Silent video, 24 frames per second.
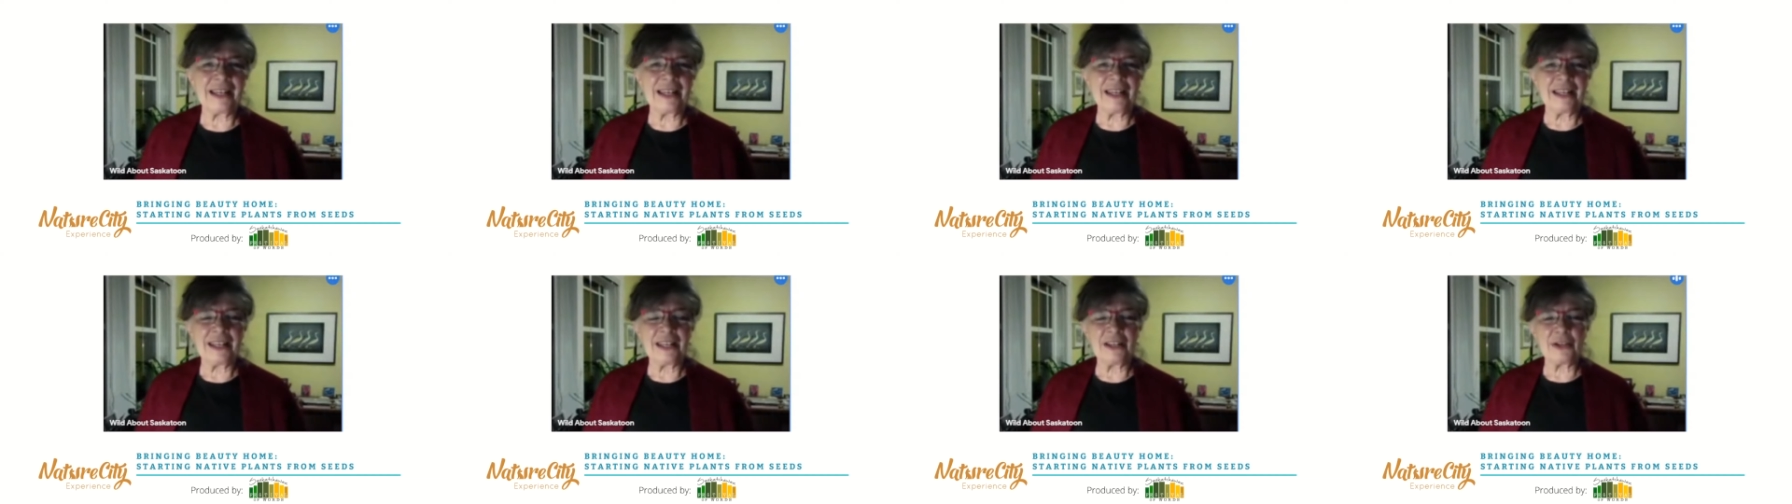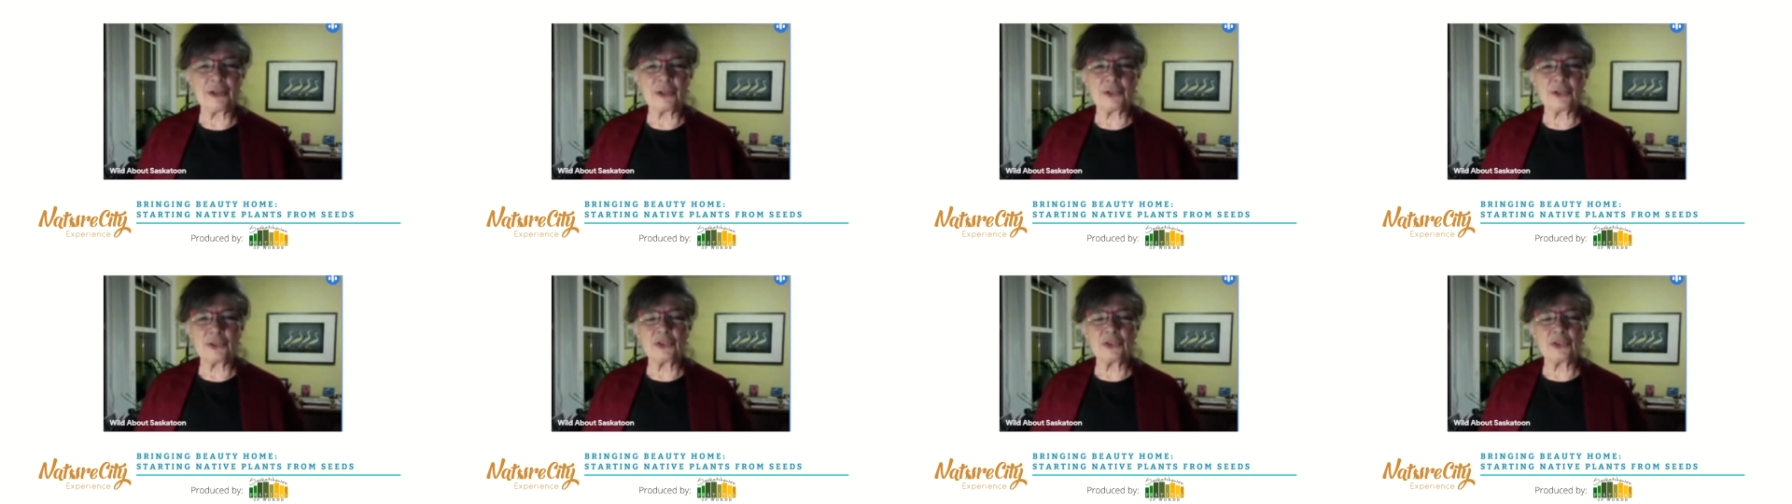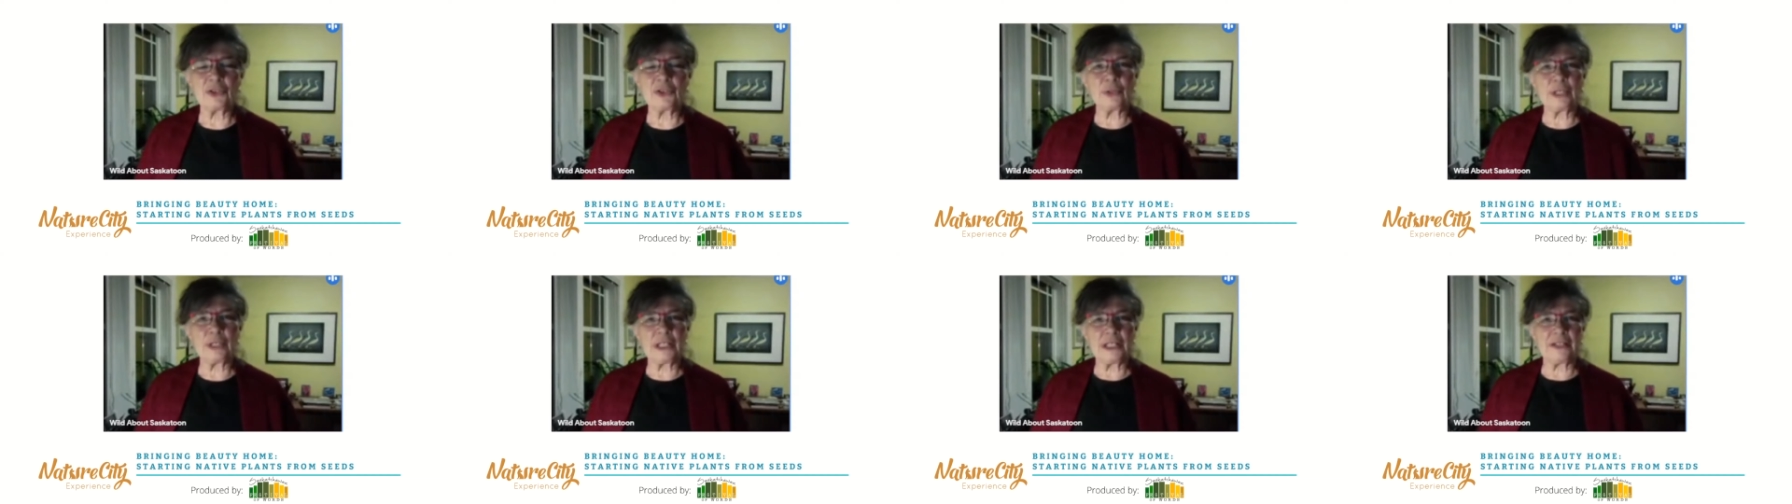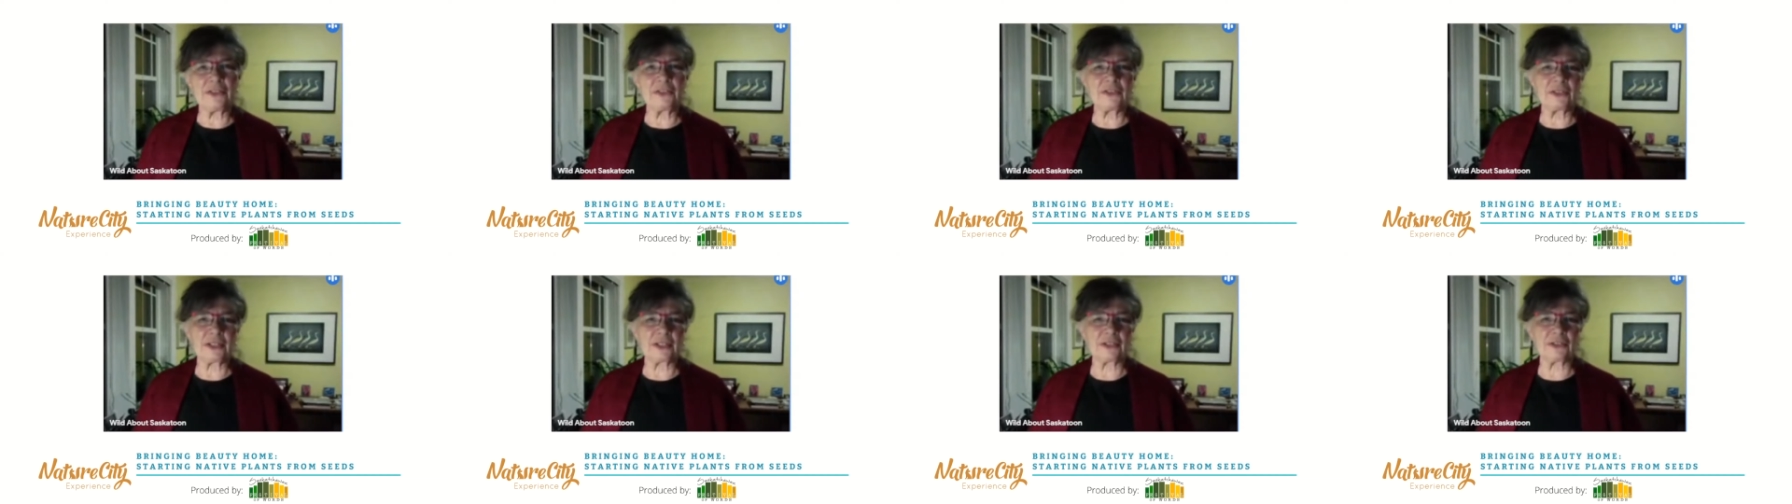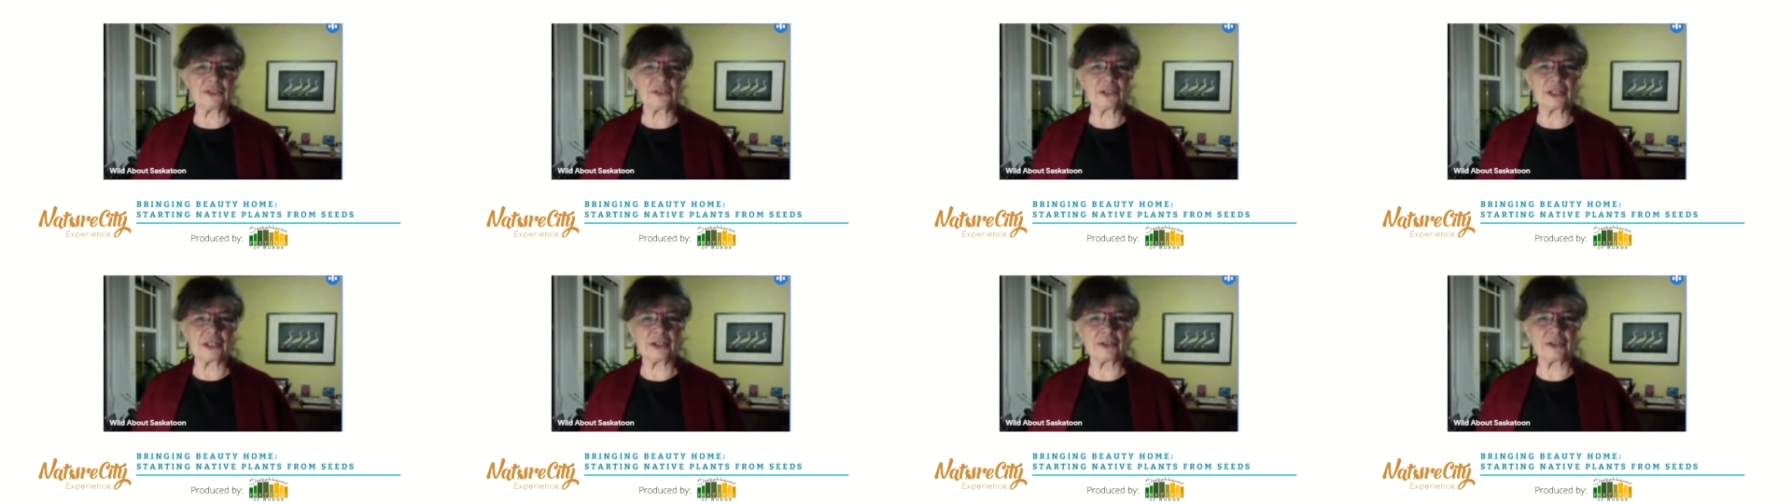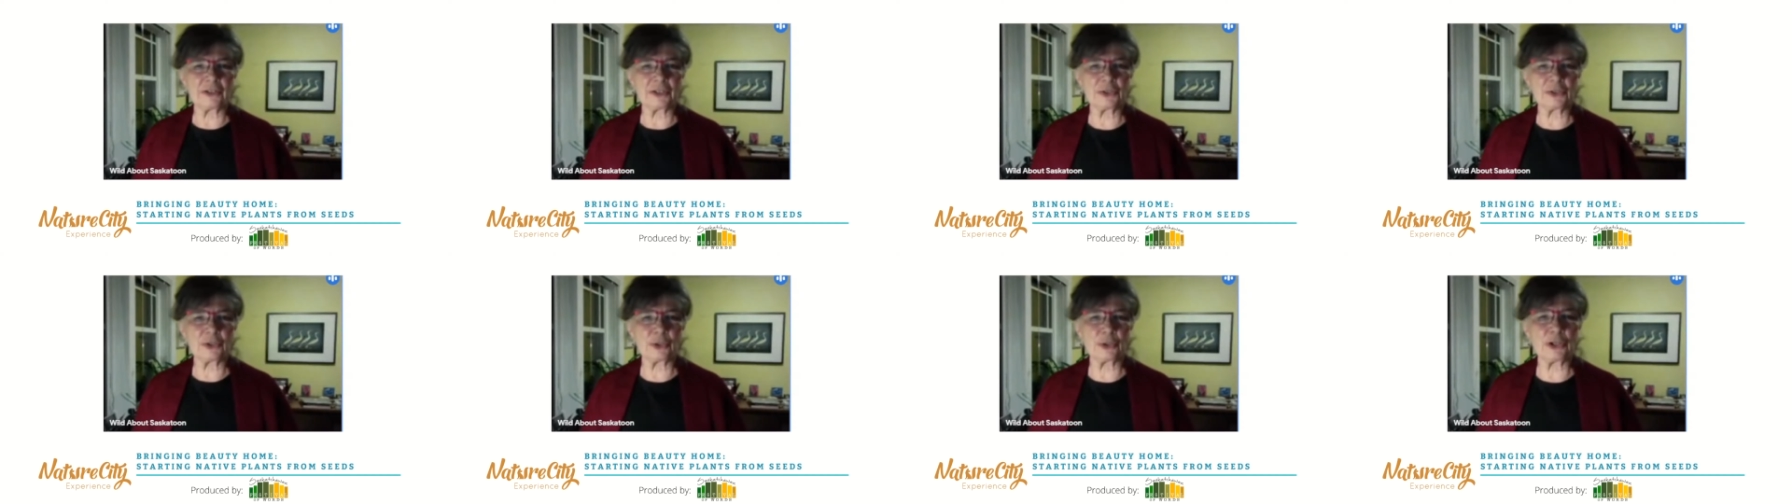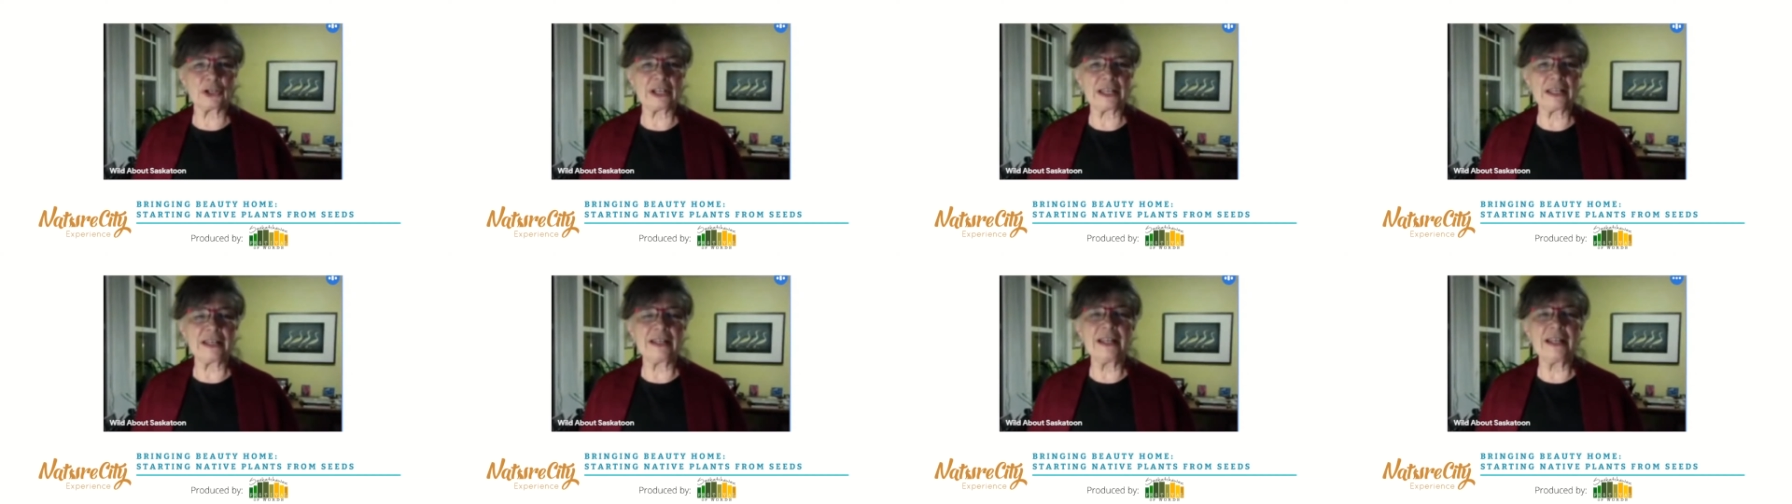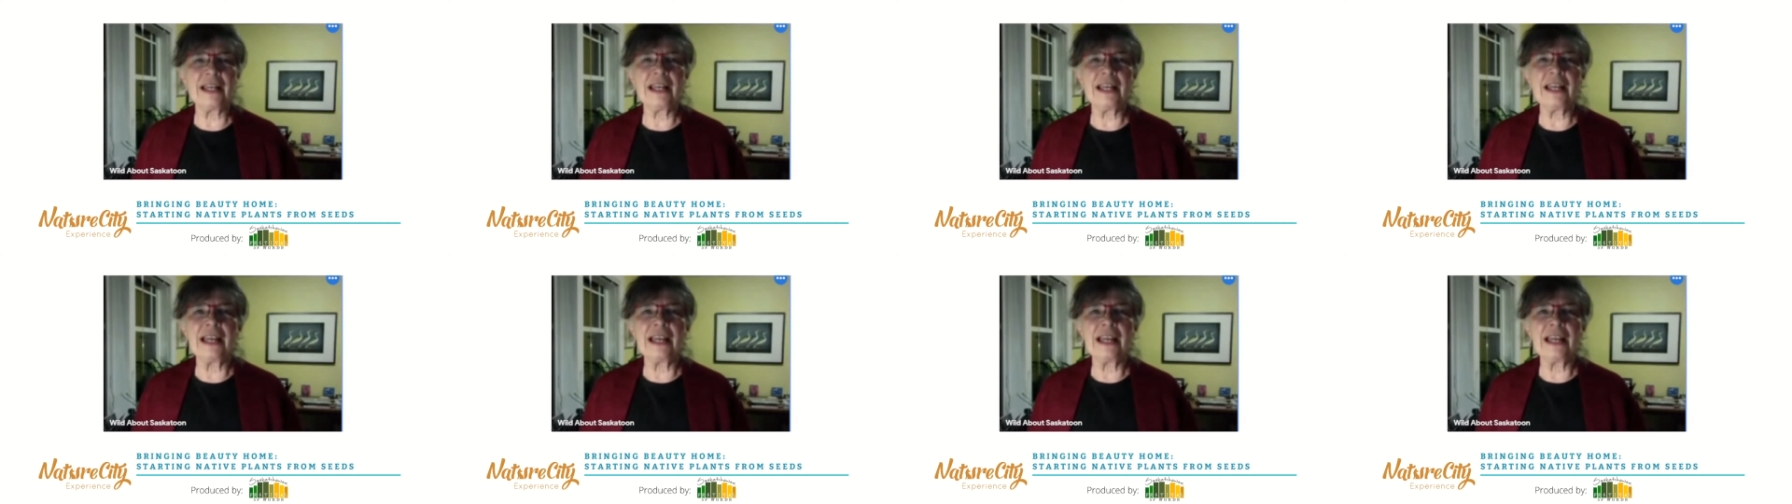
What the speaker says: here to Treaty 6 territory